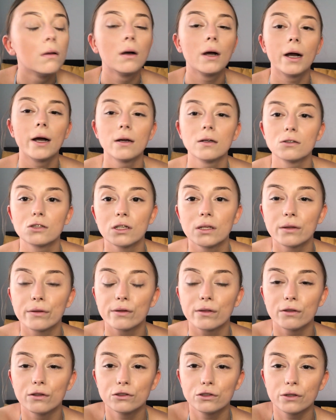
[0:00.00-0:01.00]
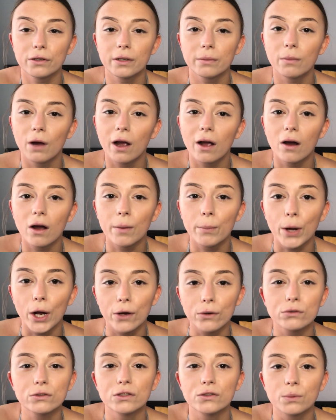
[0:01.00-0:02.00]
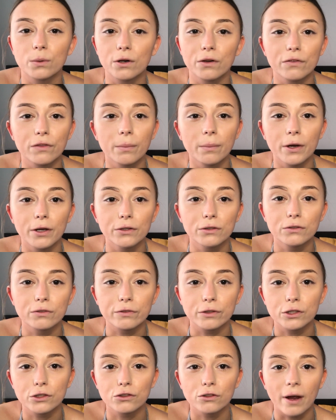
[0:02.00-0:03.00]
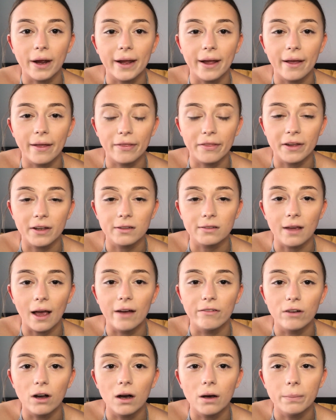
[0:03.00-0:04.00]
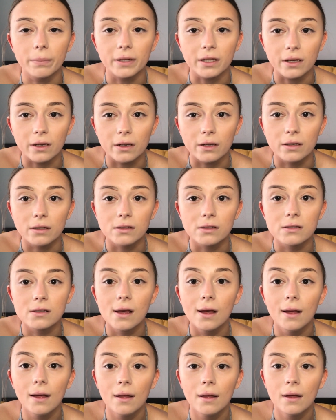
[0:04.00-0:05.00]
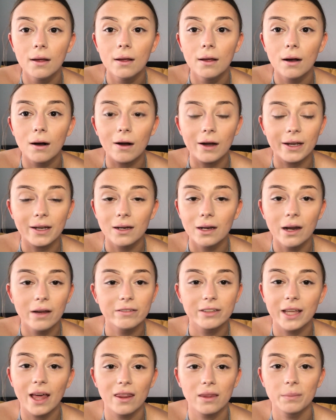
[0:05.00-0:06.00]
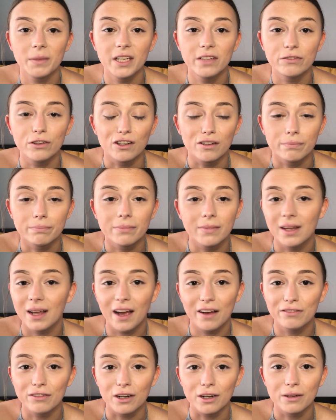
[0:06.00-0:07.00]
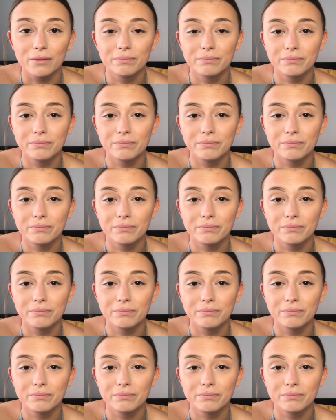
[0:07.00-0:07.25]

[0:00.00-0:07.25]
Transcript: I actually think that doing my eyebrows is one of the most frustrating things ever, because I can never get them even, ever.